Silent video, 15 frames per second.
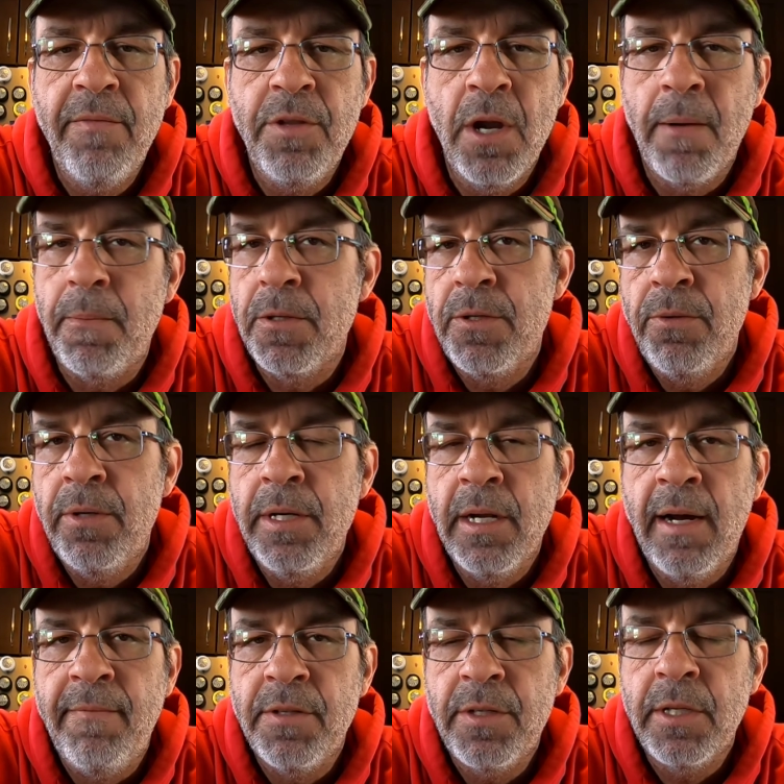the opportunity,
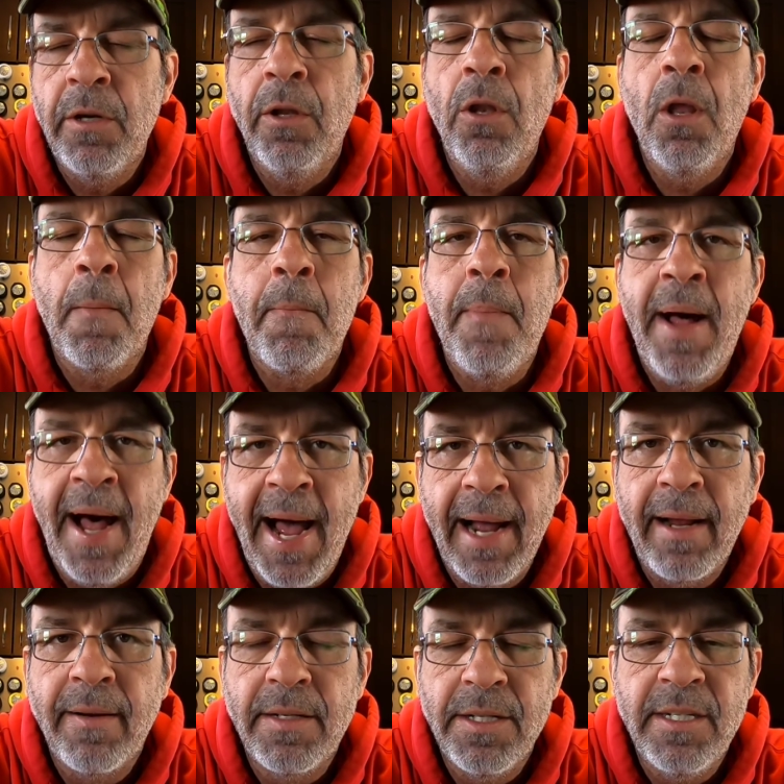obviously, to look
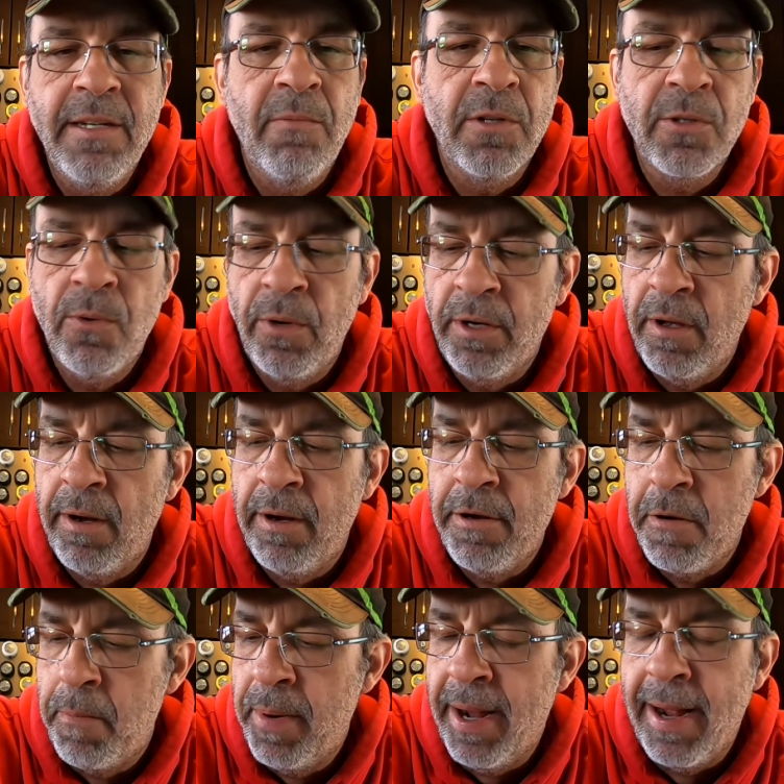back to see what's going on in
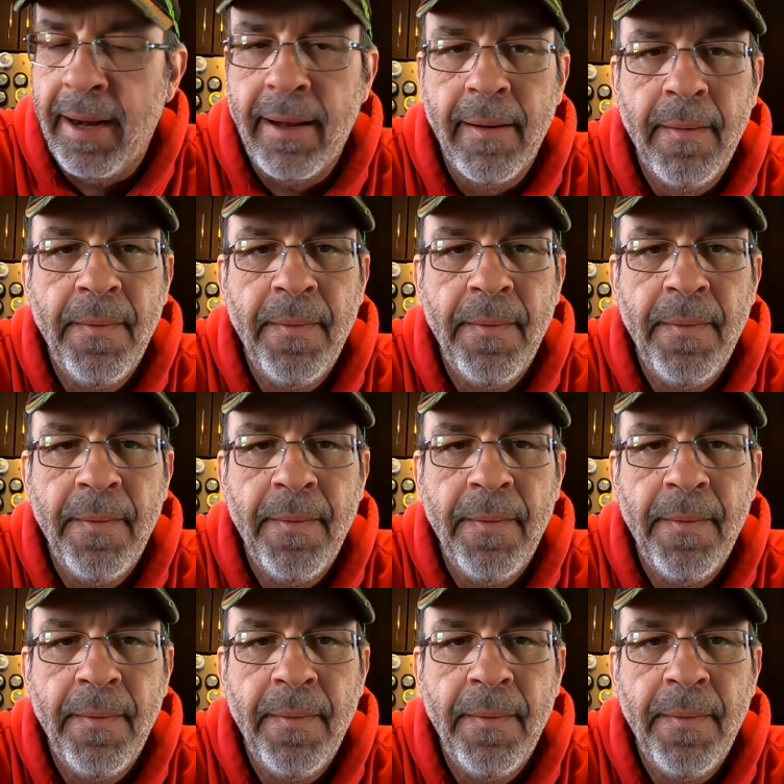your pack.